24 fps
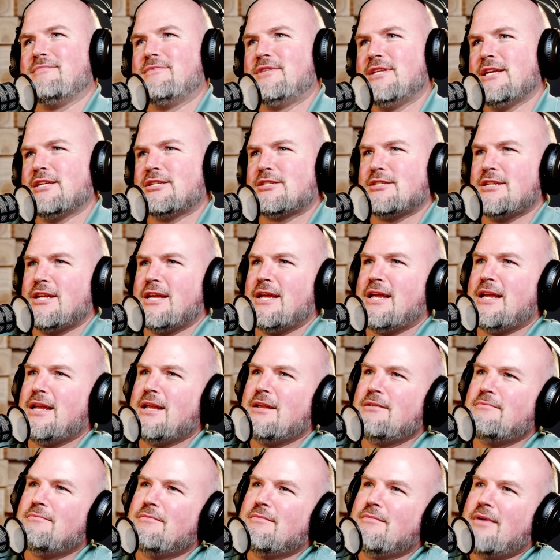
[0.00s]

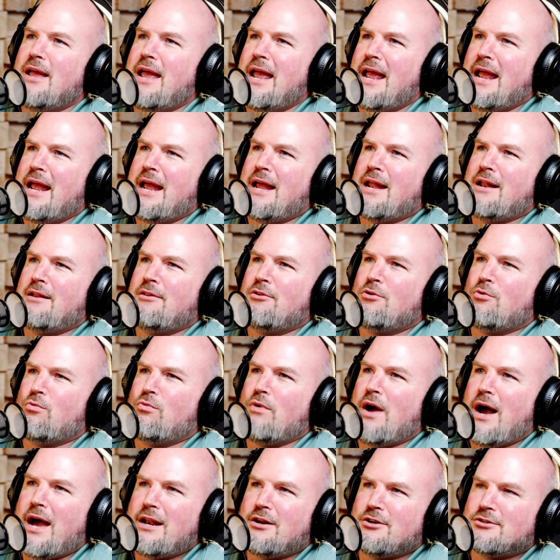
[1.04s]
Disney and the
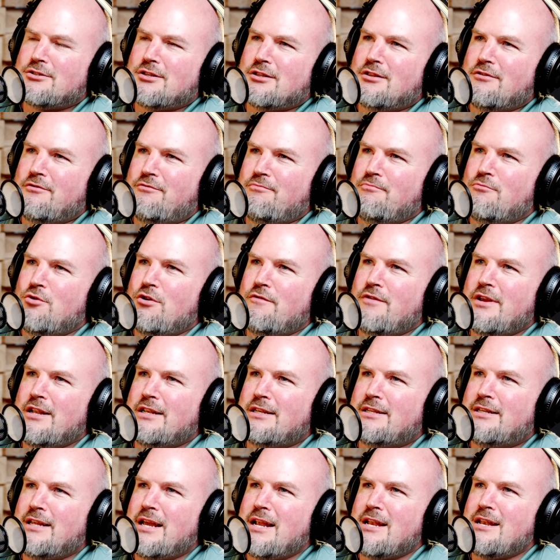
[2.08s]
writers of the movie
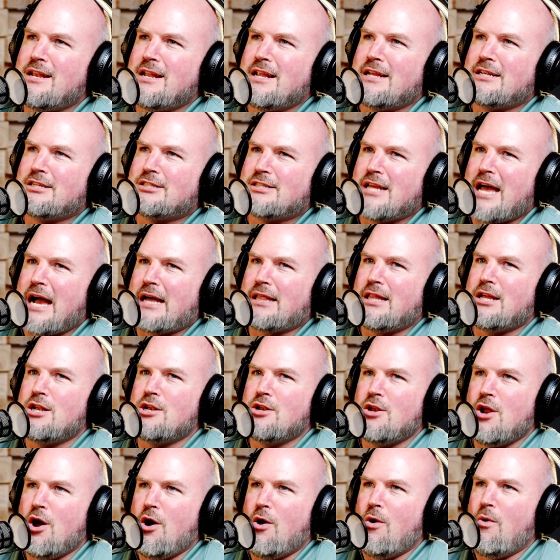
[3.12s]
didn't exactly
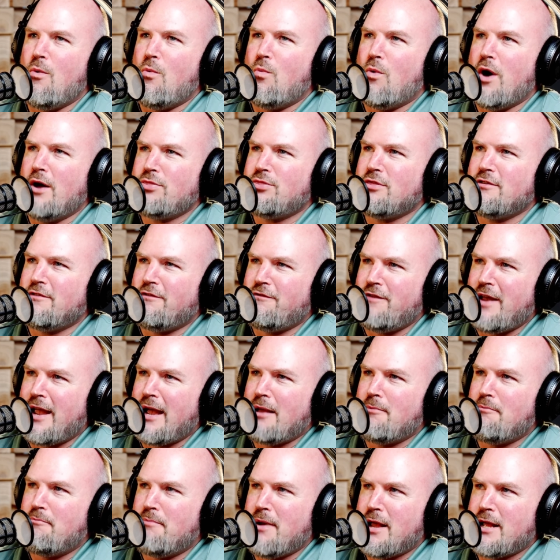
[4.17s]
know what the
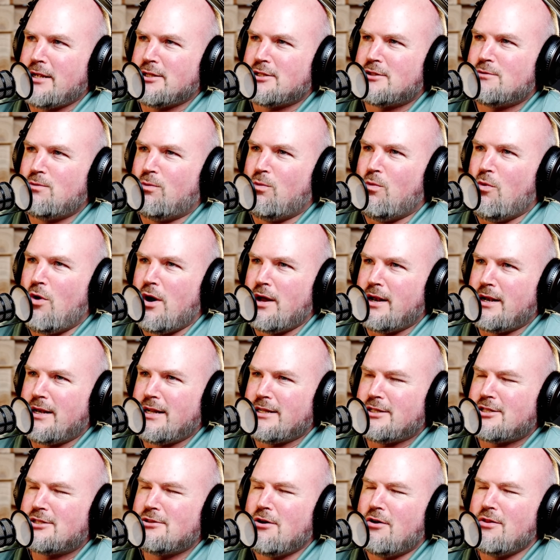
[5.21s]
fan base wanted.
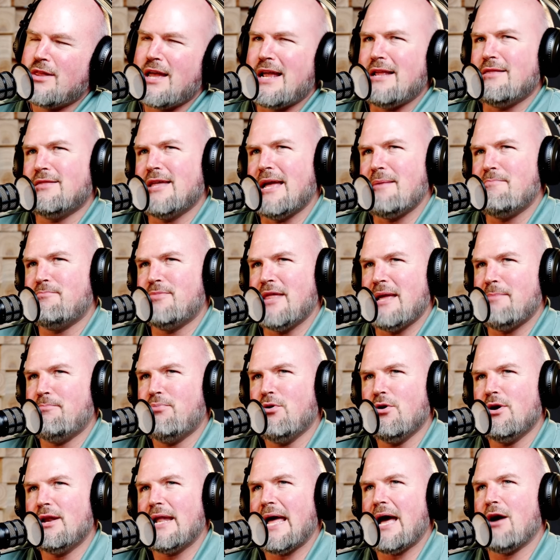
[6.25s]
And so they
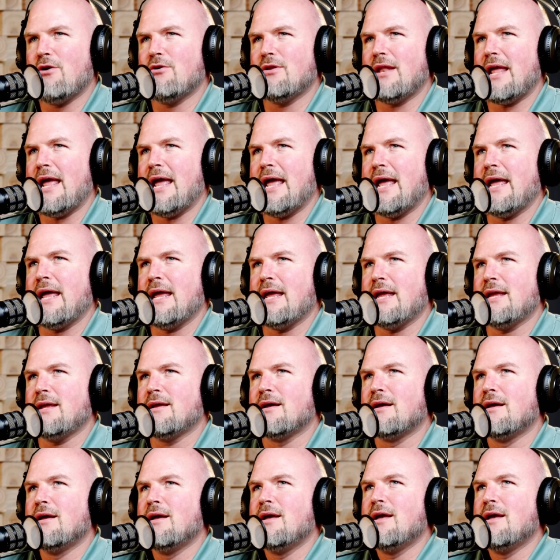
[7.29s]
put out a